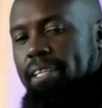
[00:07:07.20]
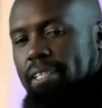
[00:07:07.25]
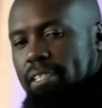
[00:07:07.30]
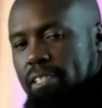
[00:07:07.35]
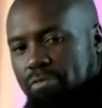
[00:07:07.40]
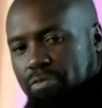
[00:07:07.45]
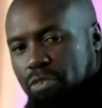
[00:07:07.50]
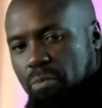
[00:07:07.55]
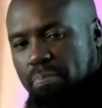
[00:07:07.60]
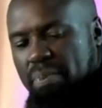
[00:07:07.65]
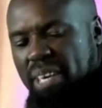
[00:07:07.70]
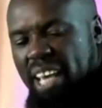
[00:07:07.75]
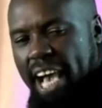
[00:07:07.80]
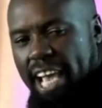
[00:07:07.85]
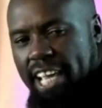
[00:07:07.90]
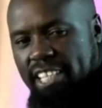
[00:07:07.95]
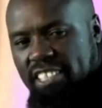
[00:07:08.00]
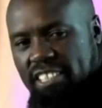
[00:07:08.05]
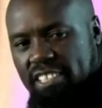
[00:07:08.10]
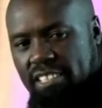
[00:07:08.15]
from behind.
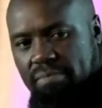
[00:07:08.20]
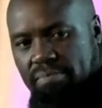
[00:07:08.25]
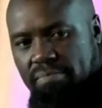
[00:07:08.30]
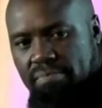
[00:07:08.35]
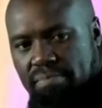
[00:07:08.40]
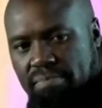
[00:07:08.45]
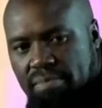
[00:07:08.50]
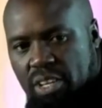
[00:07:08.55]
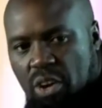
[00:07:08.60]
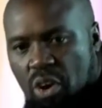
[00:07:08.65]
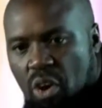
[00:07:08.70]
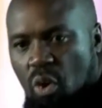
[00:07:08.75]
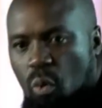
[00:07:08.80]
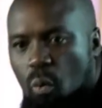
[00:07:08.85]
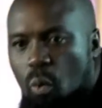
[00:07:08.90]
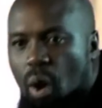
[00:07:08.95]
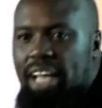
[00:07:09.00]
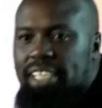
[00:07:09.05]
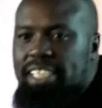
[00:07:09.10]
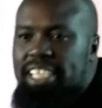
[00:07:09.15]

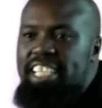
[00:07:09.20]
What it